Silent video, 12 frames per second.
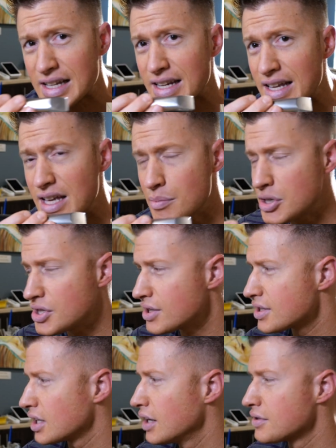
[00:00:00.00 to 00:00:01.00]
It
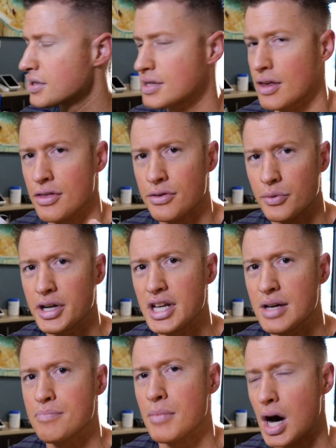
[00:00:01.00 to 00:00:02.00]
images and gives us a
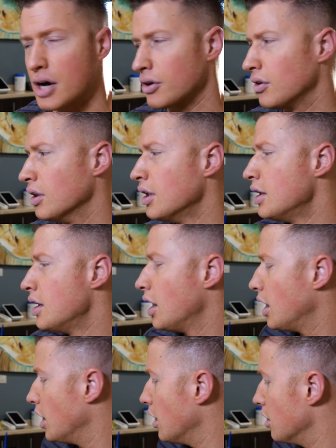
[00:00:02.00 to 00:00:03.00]
3D model
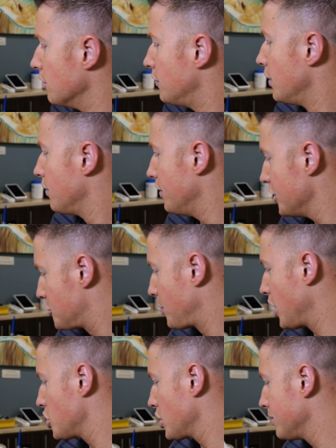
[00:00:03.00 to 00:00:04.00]
of this
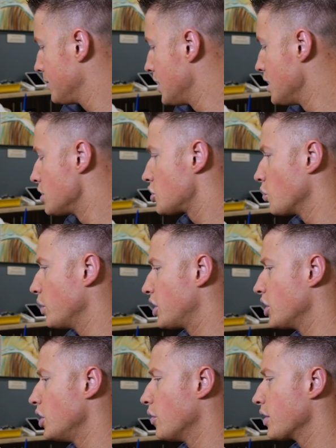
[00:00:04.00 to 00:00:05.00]
patient so we
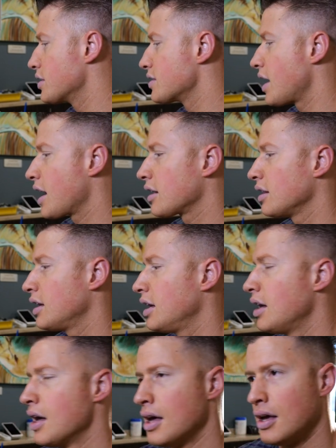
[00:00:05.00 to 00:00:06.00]
can know
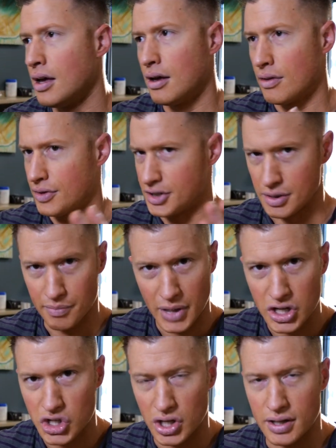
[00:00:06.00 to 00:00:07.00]
exactly the
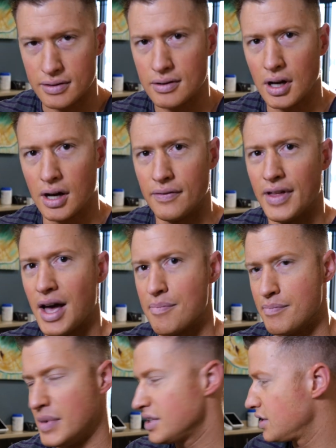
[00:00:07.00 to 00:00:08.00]
dimension of
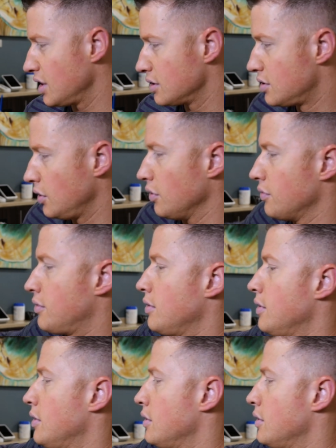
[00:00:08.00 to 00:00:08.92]
that missing tooth.